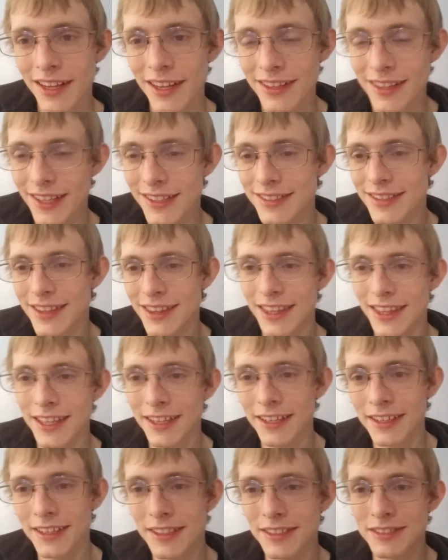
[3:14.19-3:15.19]
And that's the
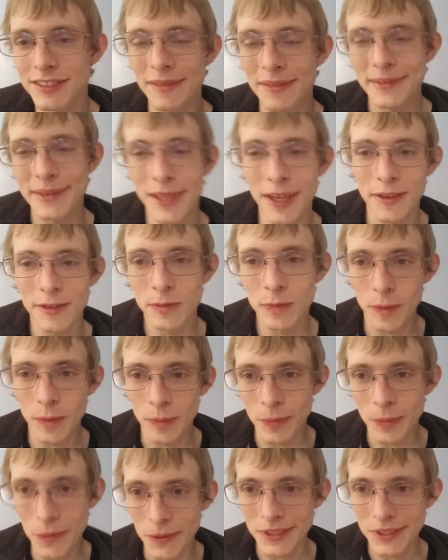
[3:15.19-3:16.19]
thing, is sometimes
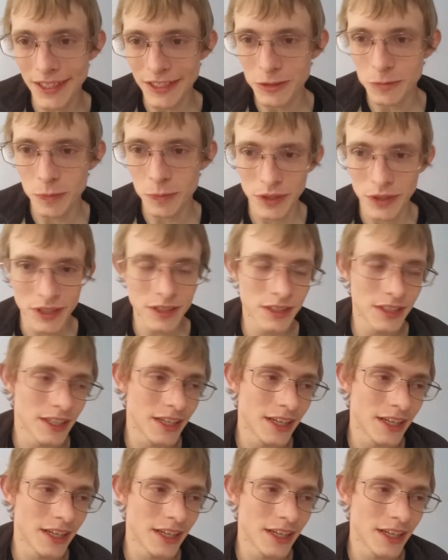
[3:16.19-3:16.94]
people are desperate